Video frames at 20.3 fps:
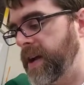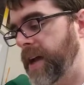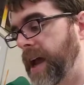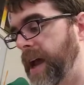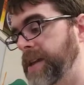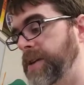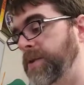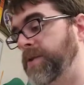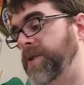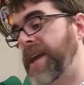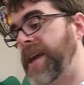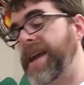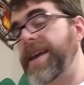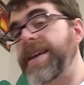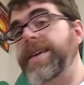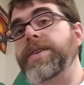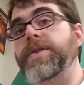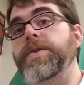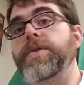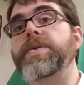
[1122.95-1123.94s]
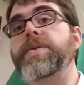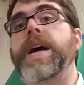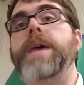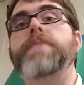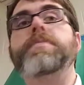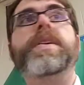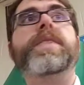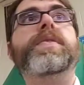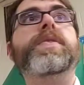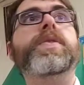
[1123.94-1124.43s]
and you can do
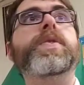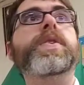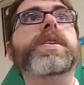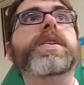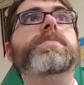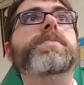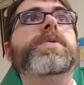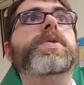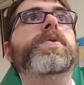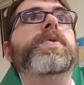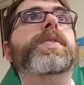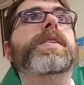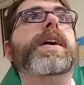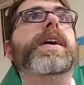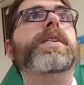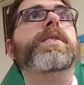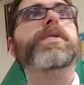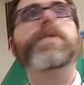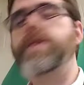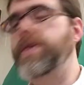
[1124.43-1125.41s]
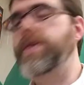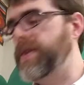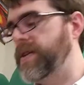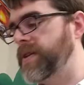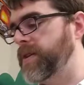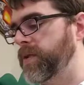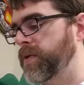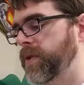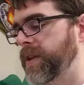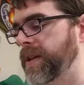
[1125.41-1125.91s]
that, but if you end up doing that, you'll notice
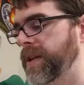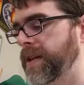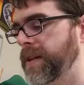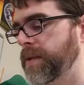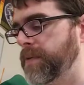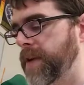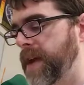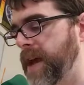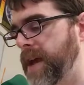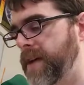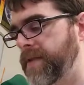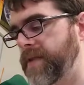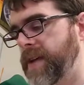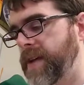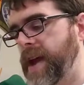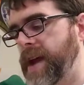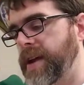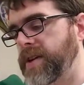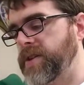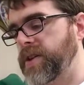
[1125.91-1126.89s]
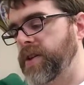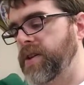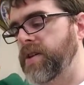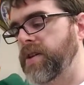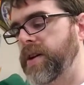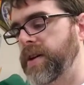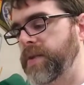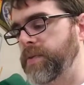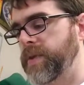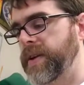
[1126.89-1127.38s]
the only thing that we have actually
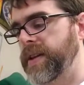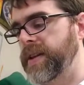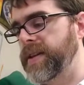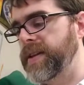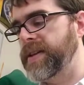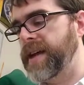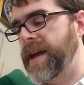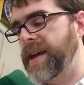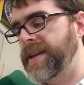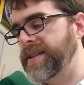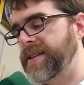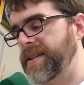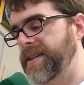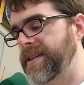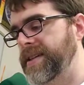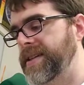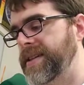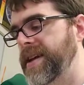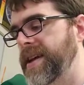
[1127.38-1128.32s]
on one of these axes